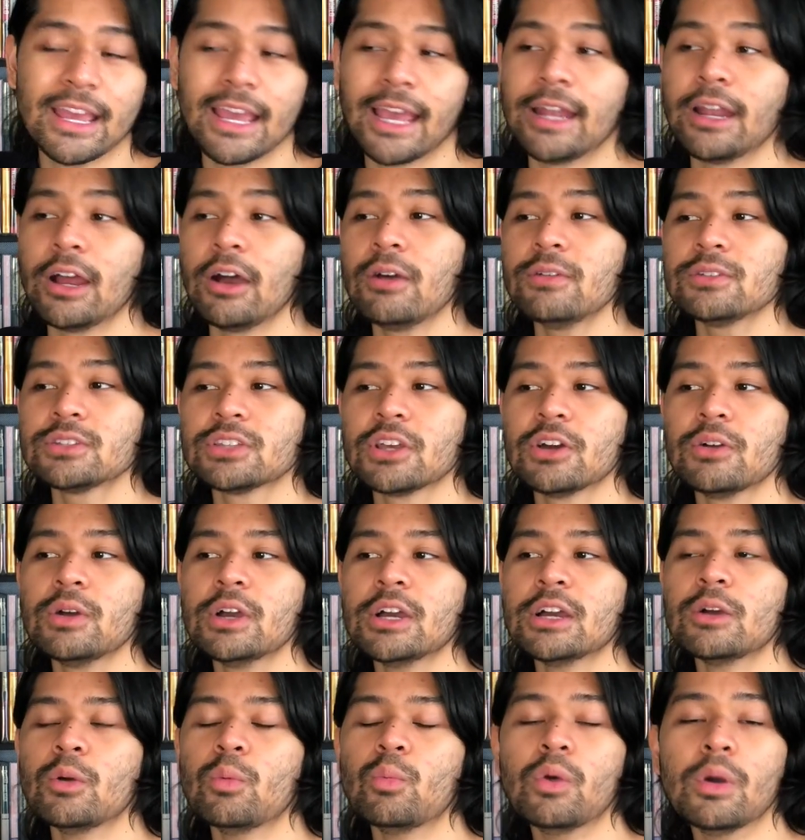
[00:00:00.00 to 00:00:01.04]
And also,
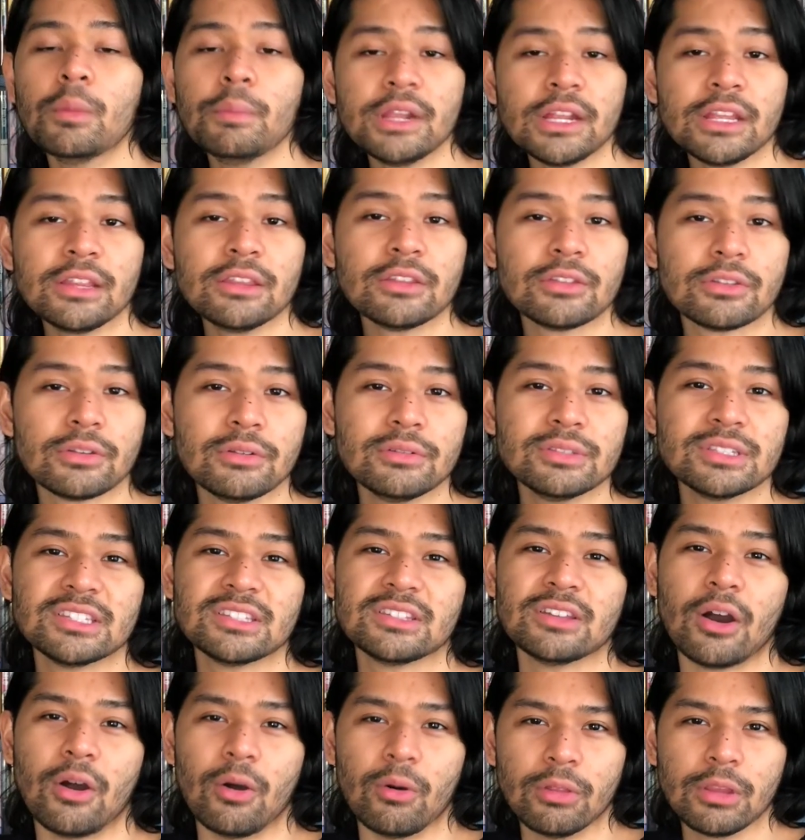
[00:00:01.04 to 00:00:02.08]
Woman in the Dunes is
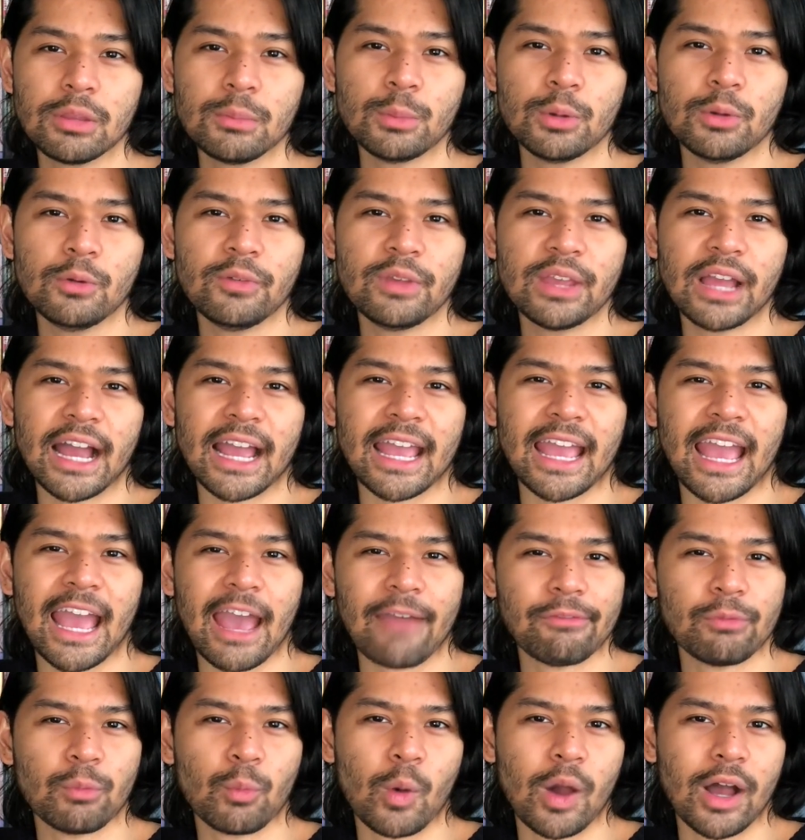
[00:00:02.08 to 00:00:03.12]
the only movie I
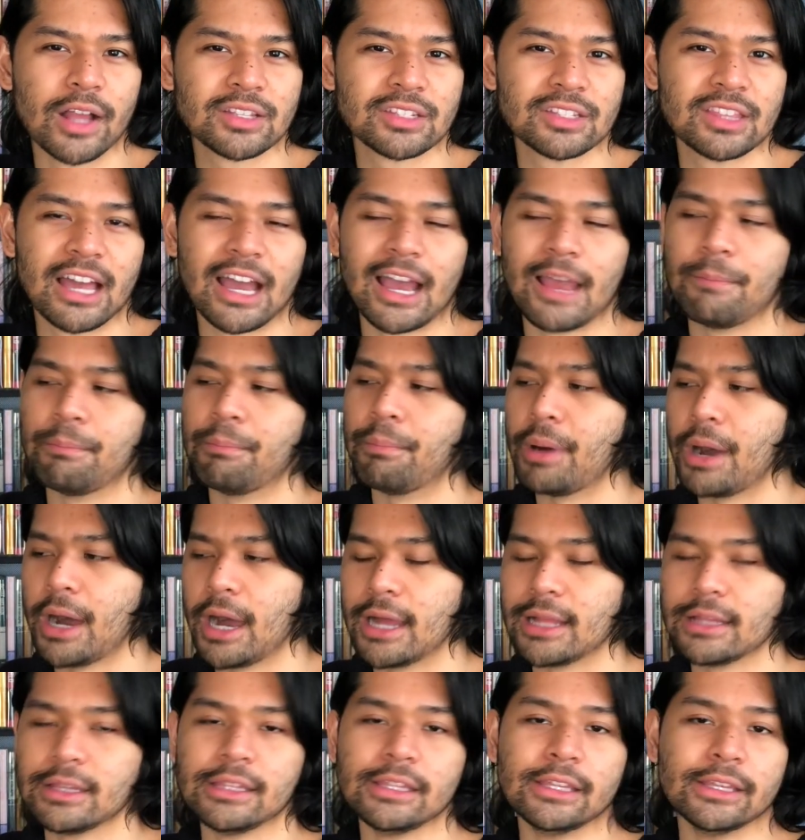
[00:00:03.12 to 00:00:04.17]
haven't watched that I
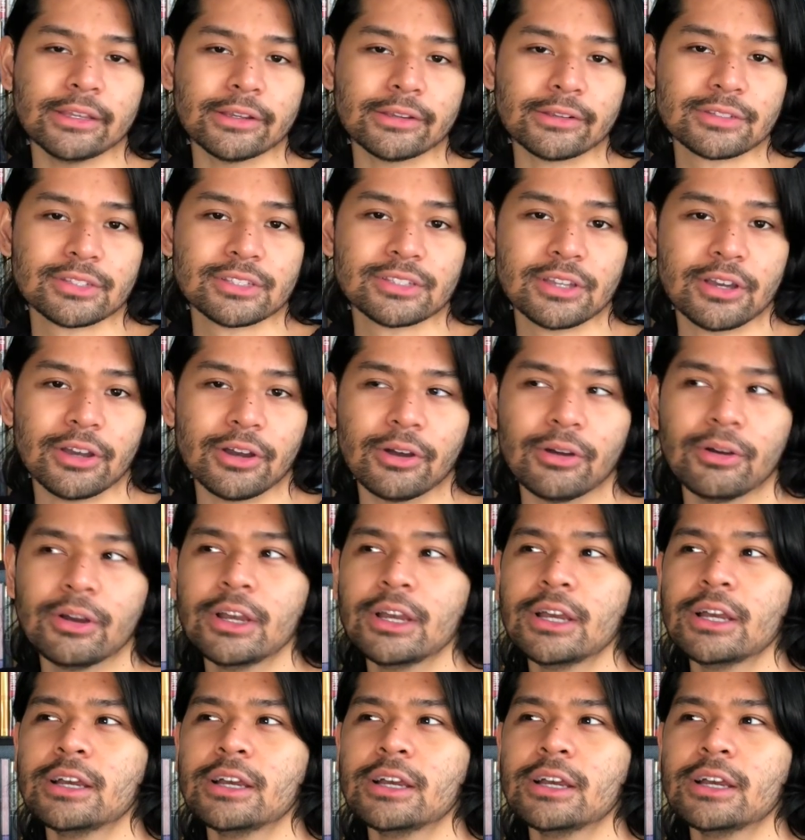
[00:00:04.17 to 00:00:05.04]
bought here, so